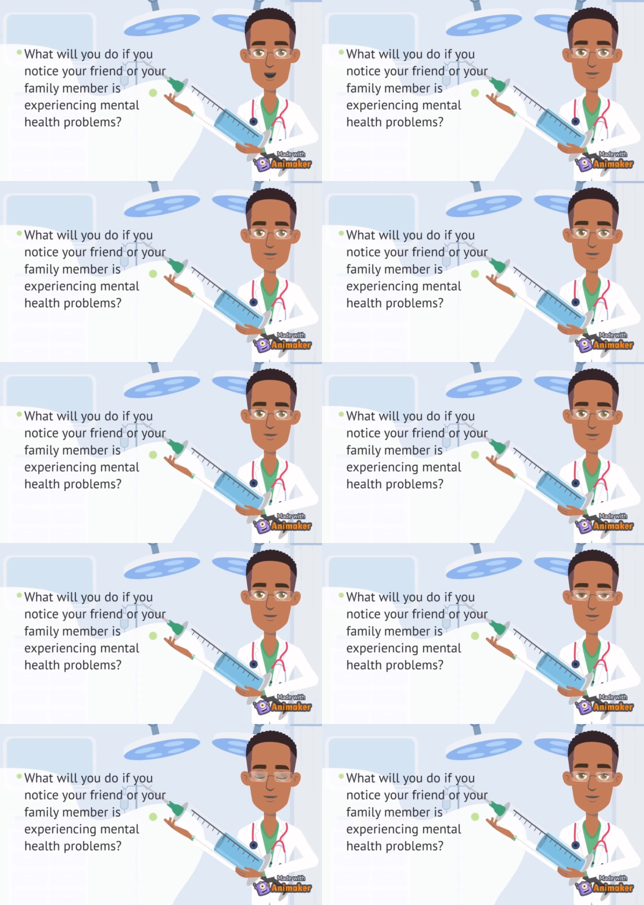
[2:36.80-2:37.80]

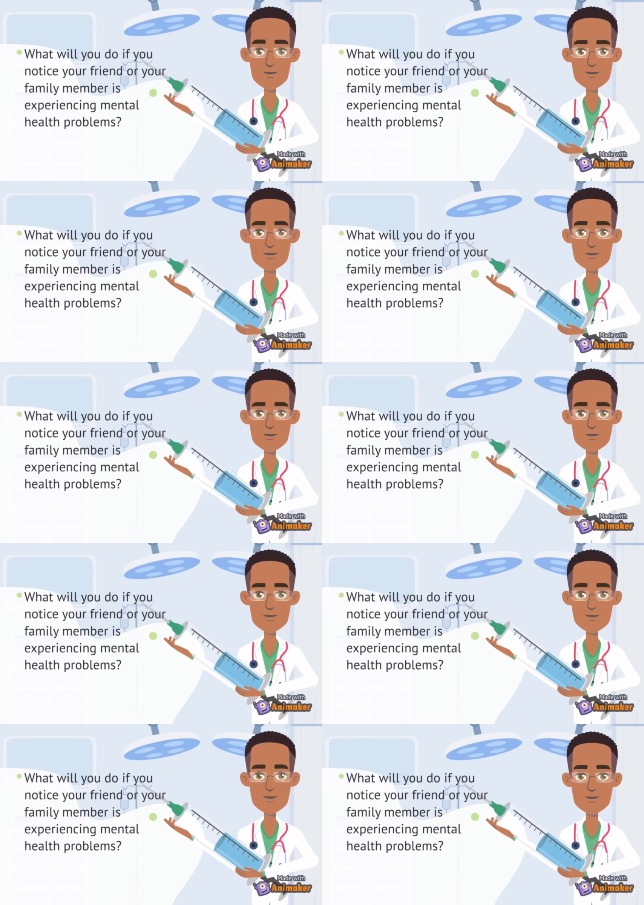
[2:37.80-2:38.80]

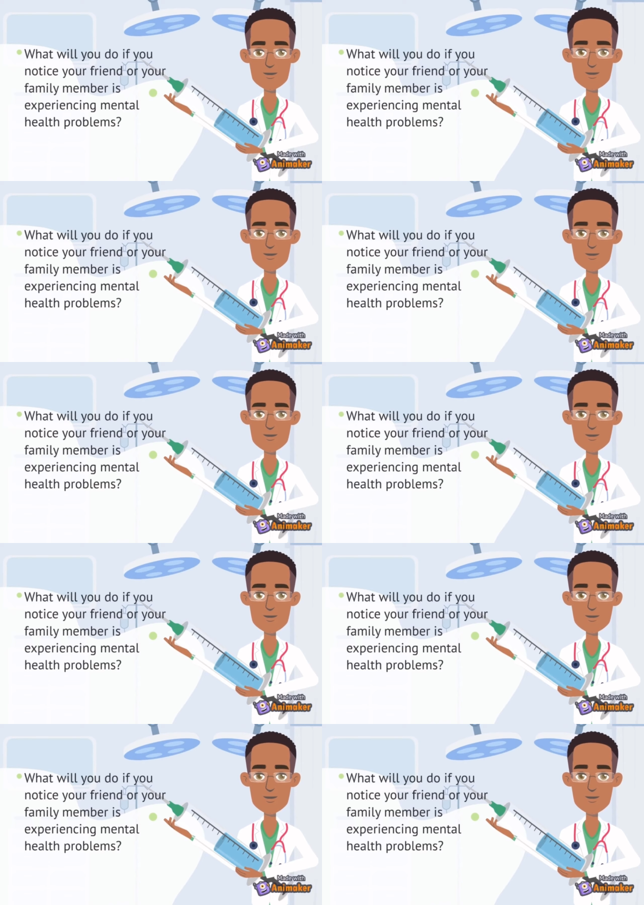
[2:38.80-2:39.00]
(silence)